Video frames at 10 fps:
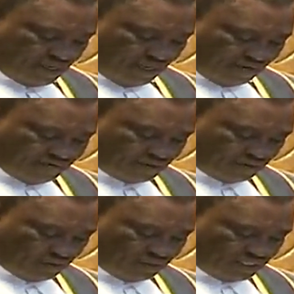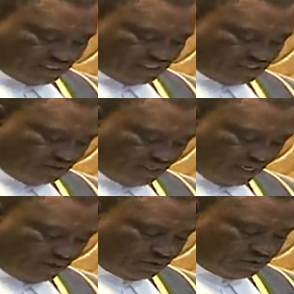having called the attention of the
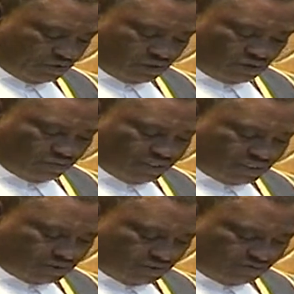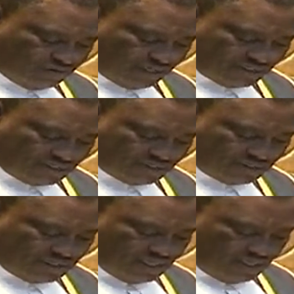House or committee to the fact that
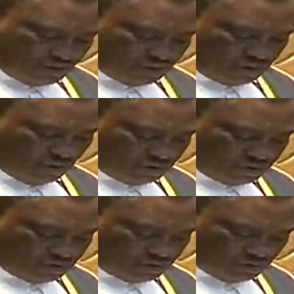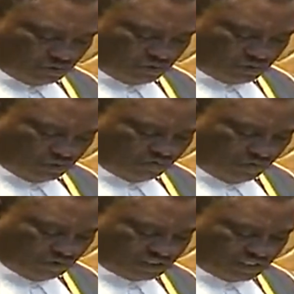recourse to
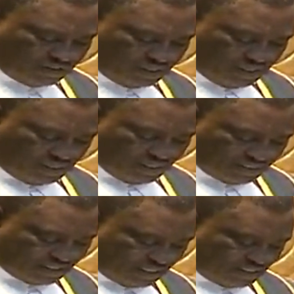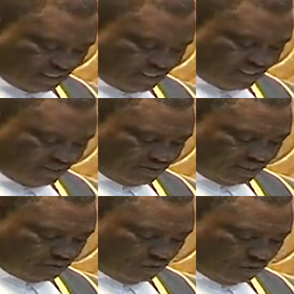force is necessary in
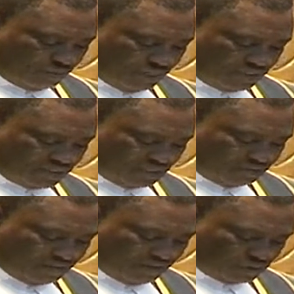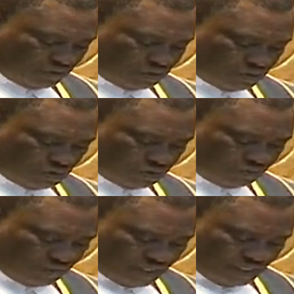order to compel such member to withdraw,
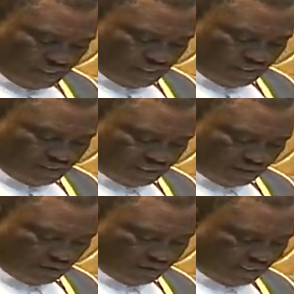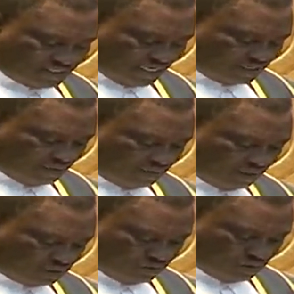shall order such
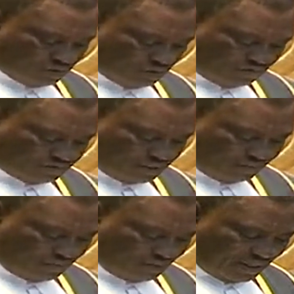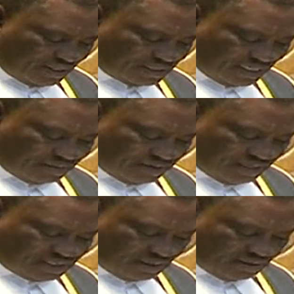member to be removed, and such
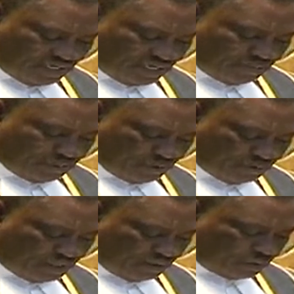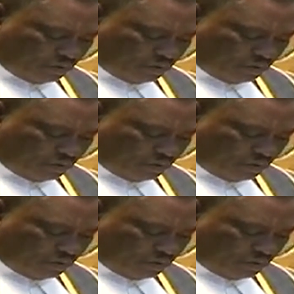member shall thereupon, without